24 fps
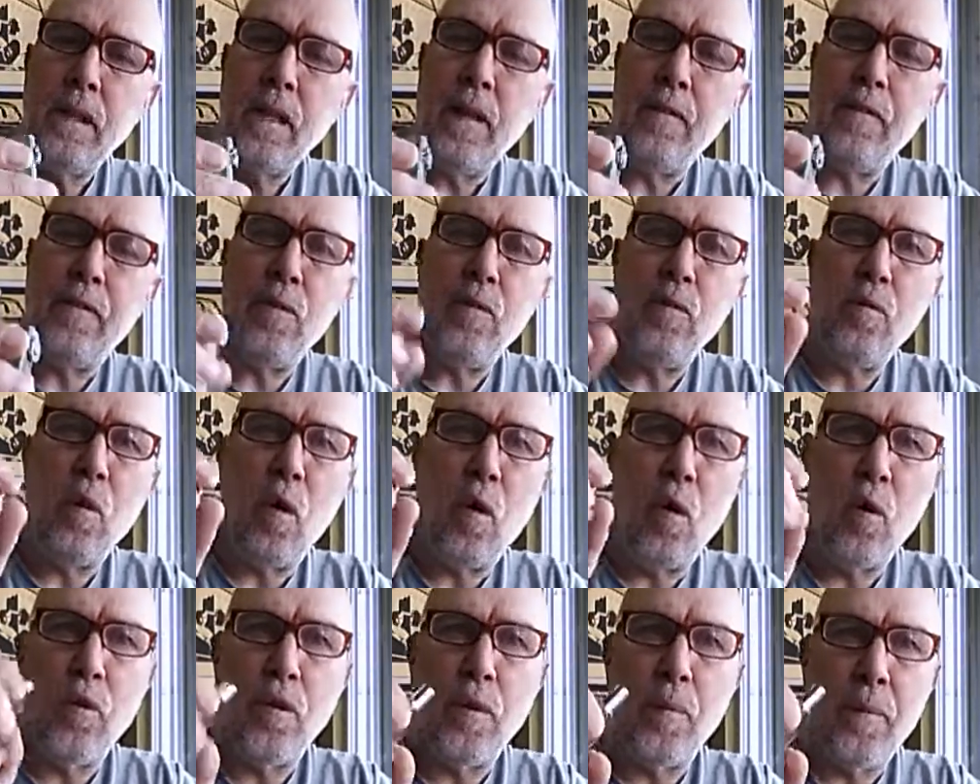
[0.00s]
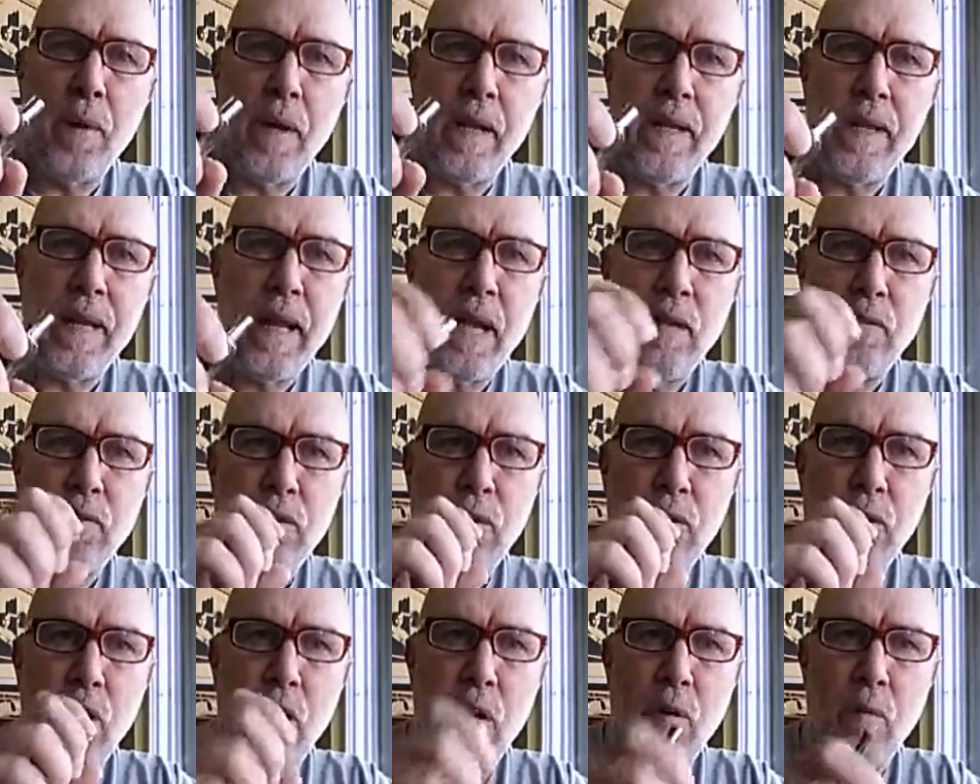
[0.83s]
if you hold the button down
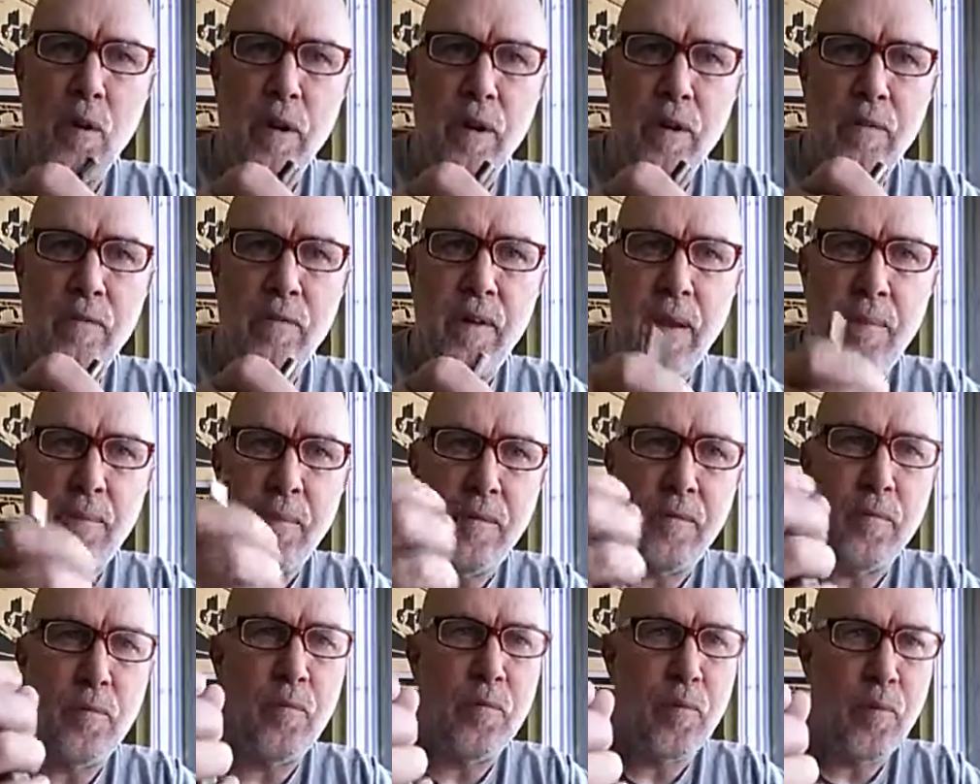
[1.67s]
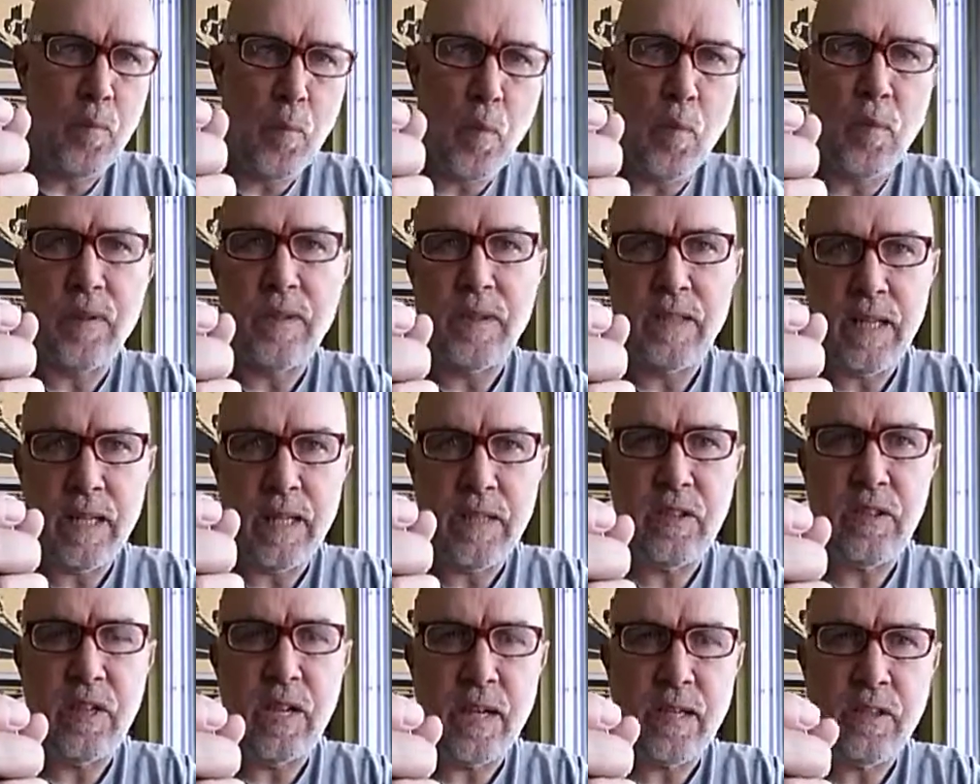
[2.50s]
too long while you're vaping for more than
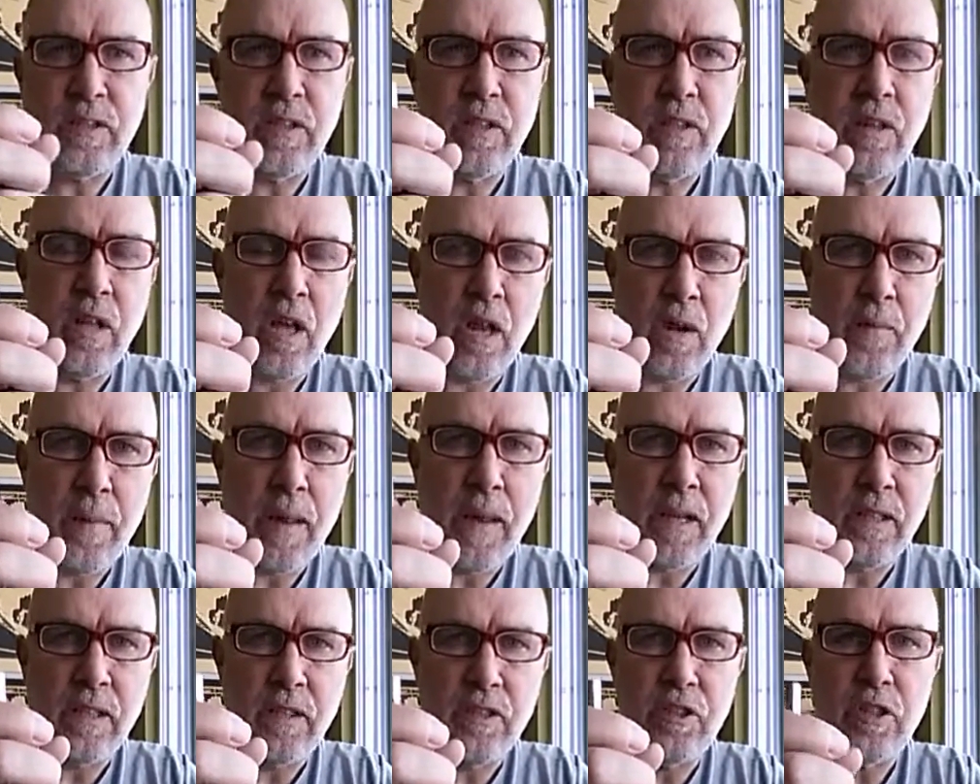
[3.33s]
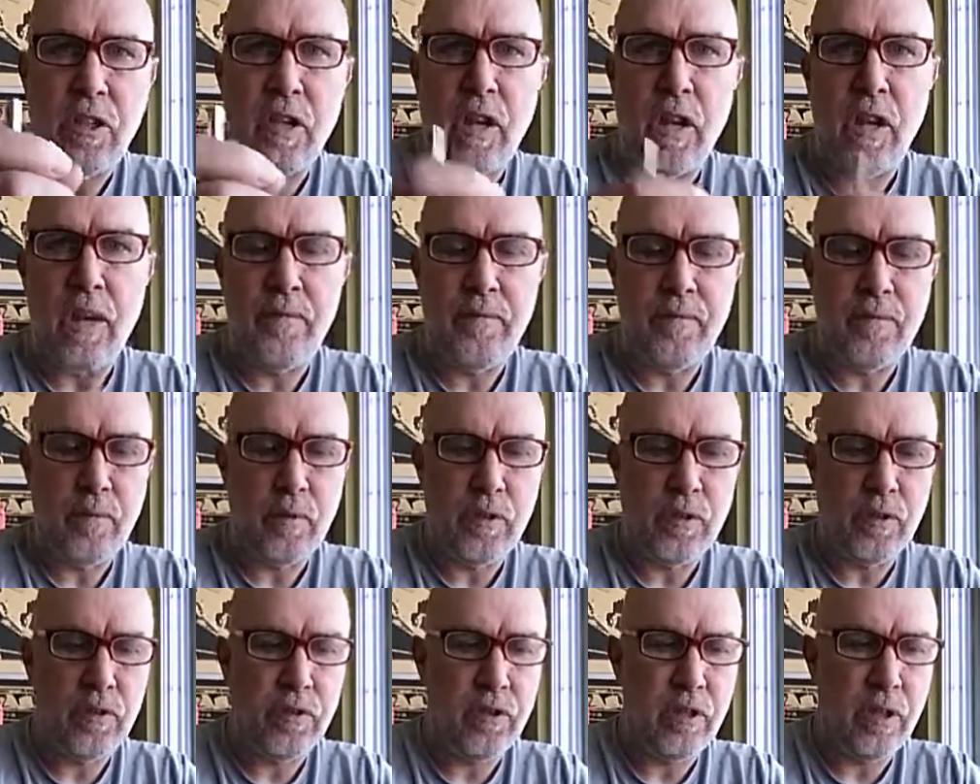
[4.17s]
10 seconds, it'll automatically shut off,
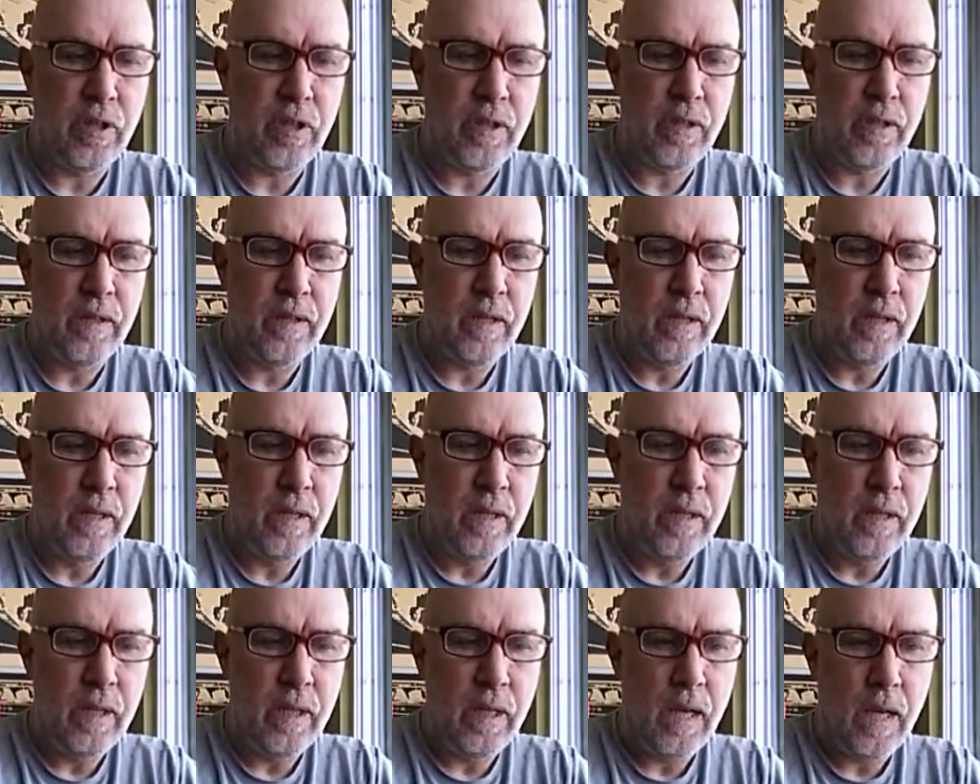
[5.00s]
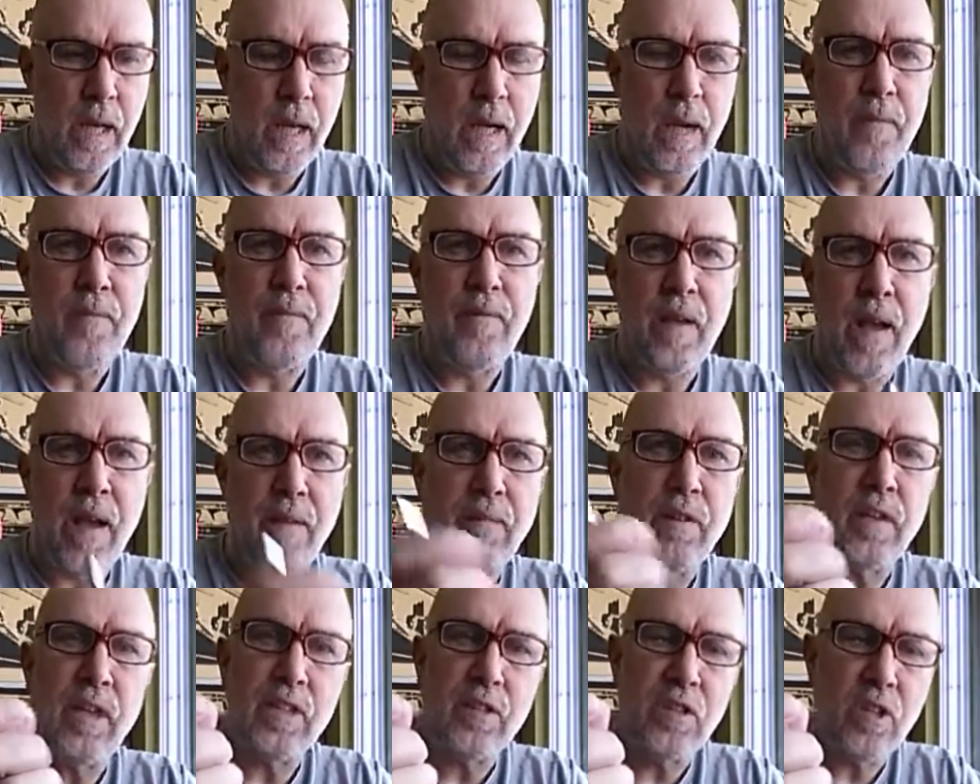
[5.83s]
which is good.
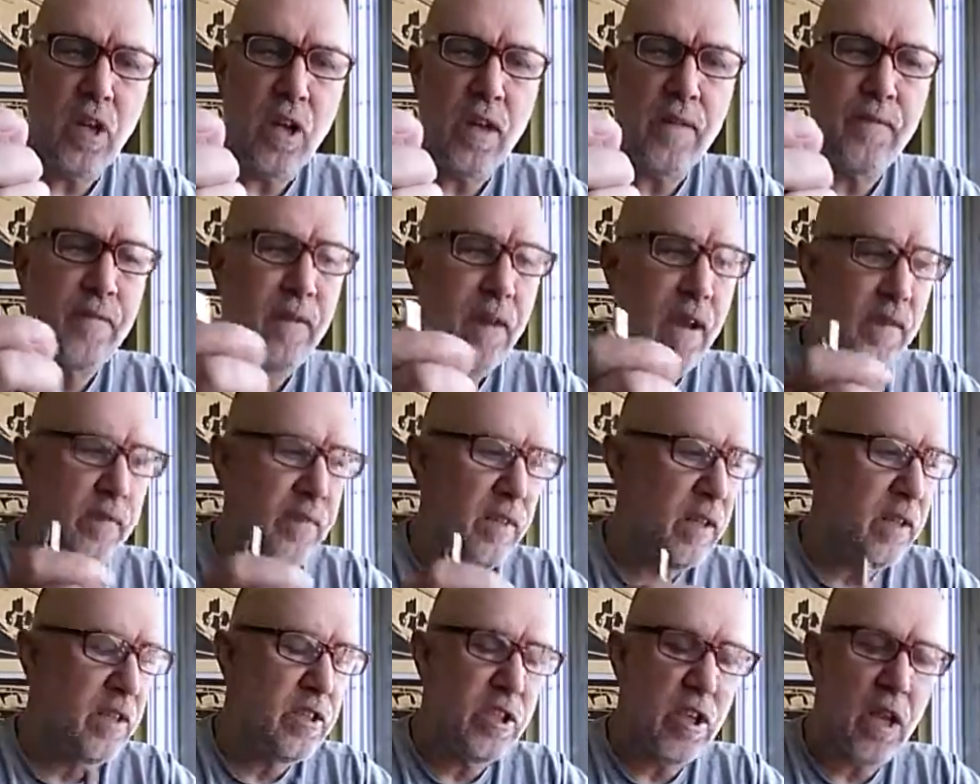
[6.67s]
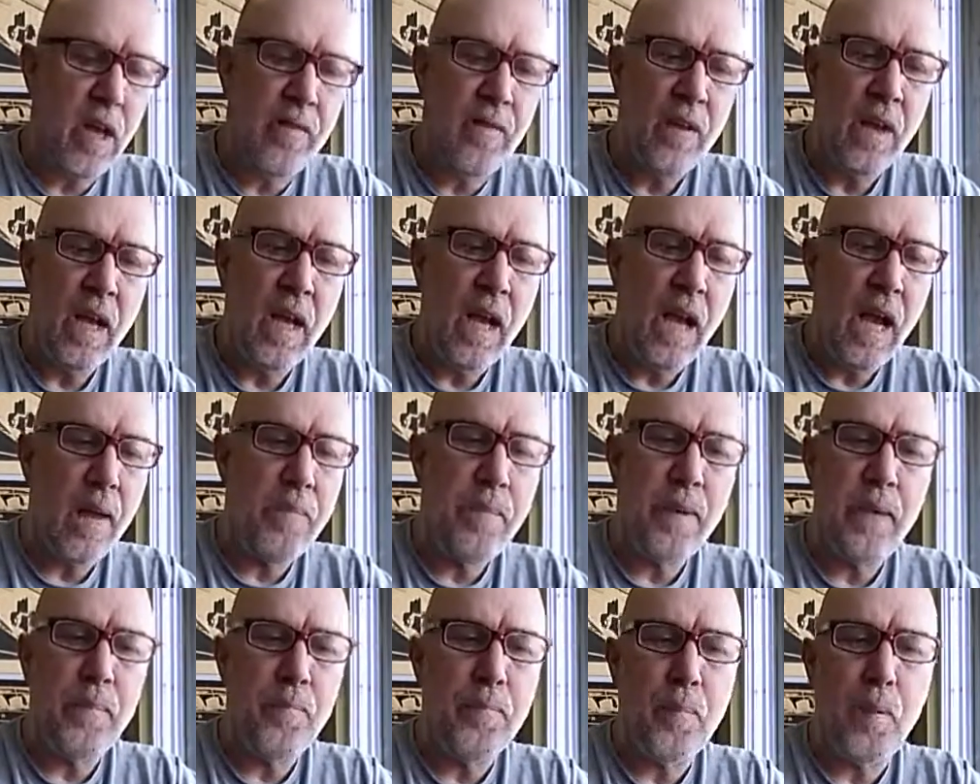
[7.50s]
5 clicks on, 5 clicks off. I
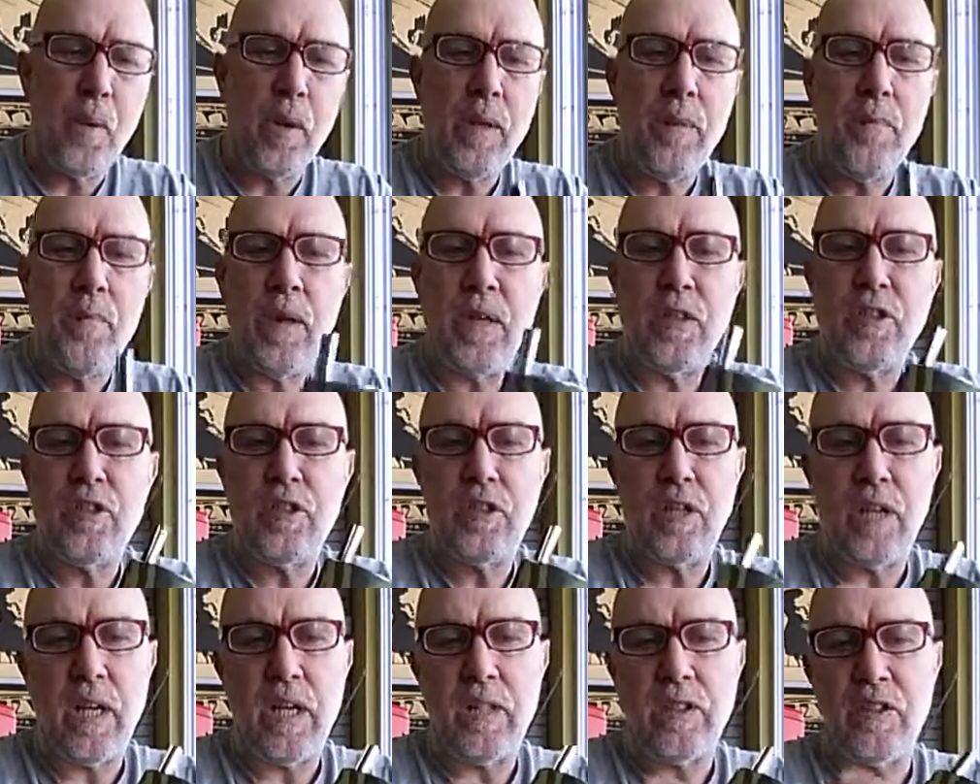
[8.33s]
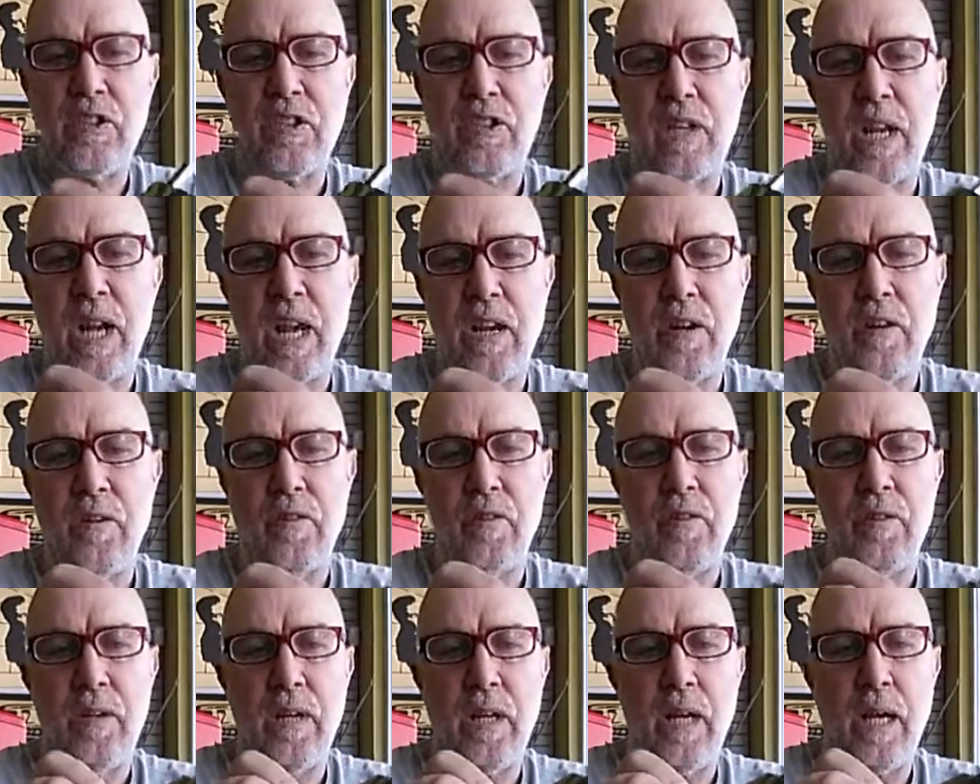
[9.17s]
mean, pretty much a
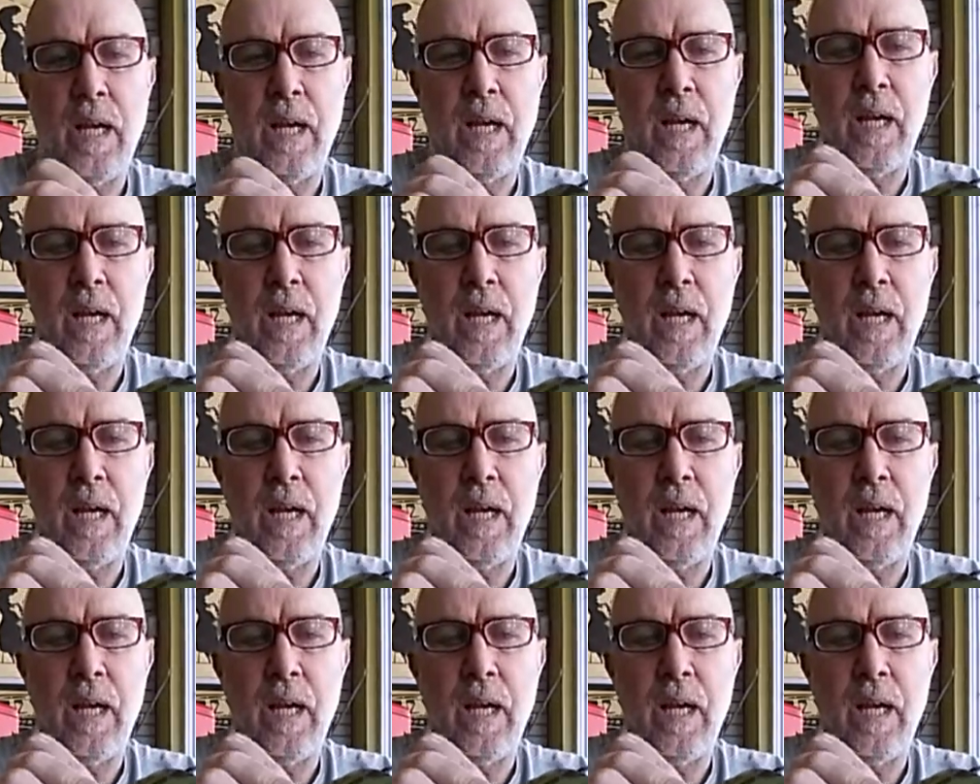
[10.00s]
standard,